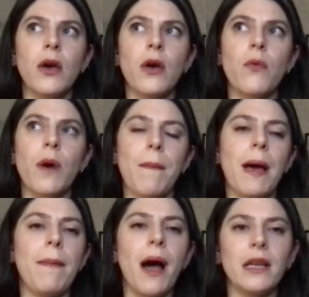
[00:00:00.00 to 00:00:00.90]
what
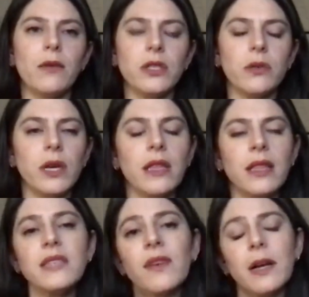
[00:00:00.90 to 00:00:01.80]
my body was doing in
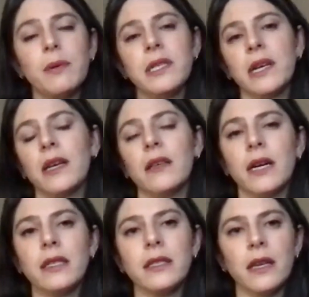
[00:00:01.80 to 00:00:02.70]
this very particular
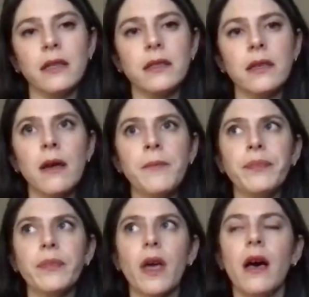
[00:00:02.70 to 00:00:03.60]
instance,
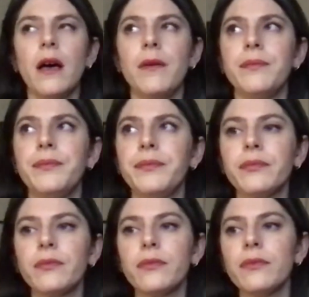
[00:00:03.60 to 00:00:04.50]

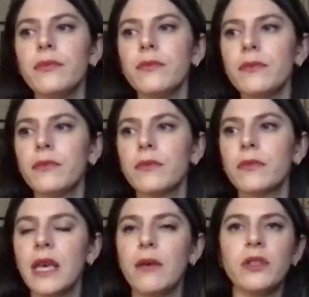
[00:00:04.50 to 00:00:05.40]

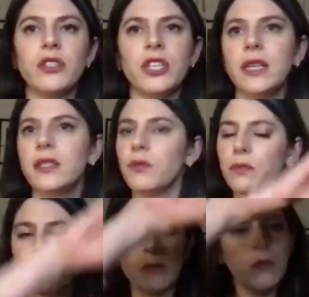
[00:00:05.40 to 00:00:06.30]
it was just
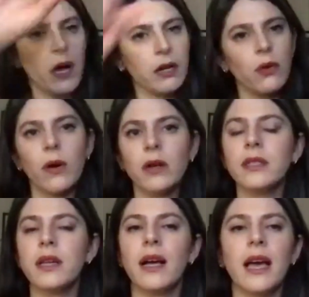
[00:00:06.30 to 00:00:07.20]
one corn
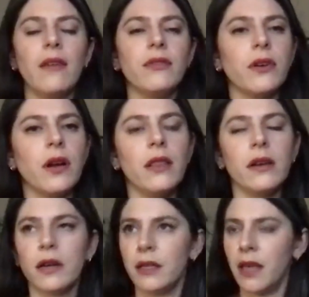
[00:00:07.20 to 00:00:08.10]
stalk after
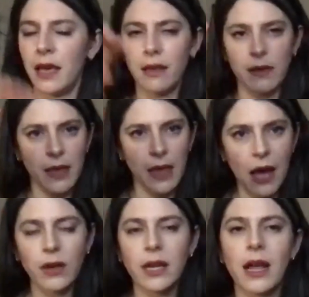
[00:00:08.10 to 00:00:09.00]
another, and like,
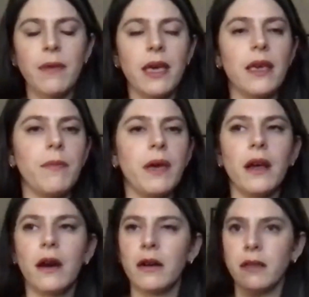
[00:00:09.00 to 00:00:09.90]
how can I make it
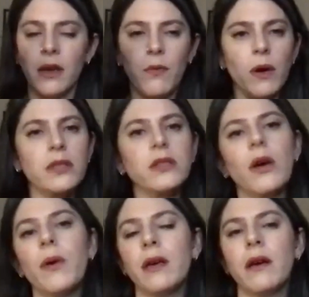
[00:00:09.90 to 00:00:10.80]
bigger, and like, what's
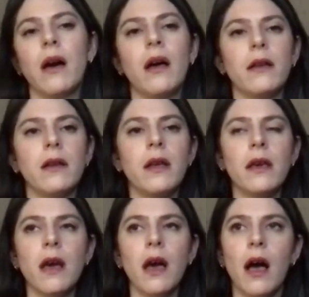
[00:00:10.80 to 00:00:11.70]
going on?
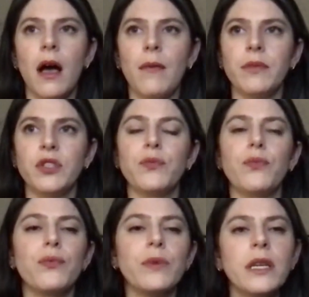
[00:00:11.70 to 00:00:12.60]
Just
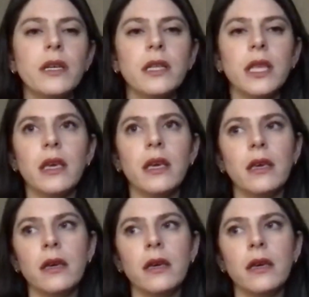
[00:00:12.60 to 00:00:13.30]
really